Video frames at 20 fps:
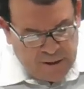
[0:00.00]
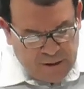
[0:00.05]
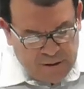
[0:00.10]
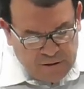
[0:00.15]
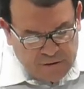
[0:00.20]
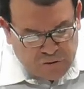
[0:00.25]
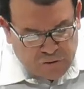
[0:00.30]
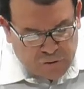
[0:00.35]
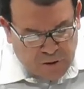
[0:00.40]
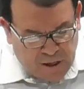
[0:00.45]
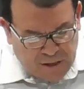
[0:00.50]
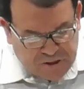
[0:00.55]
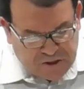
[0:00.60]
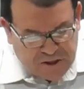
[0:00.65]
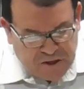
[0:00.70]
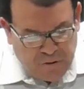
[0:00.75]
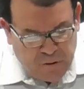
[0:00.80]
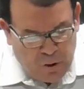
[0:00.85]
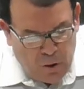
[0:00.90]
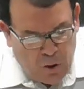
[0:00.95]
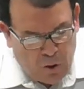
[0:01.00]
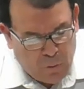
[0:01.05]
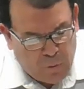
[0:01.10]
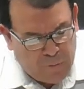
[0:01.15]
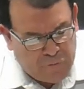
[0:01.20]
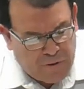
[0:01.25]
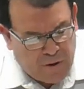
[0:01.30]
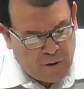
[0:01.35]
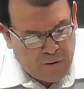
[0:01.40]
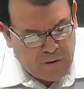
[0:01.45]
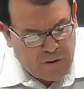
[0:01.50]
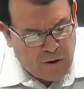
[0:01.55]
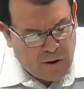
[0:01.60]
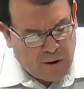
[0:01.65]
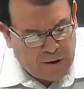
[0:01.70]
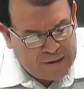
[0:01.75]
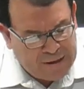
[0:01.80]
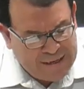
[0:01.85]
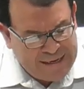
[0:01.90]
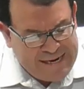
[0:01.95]
Trust in the Lord with all your
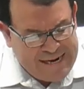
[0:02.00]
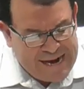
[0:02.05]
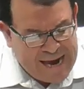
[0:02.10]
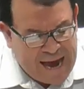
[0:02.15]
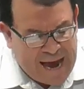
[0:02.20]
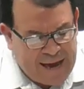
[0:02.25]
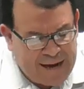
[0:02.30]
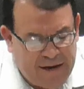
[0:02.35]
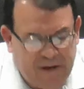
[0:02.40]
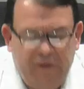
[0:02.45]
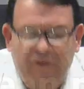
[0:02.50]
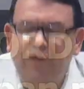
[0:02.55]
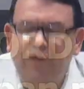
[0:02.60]
heart. Lean not unto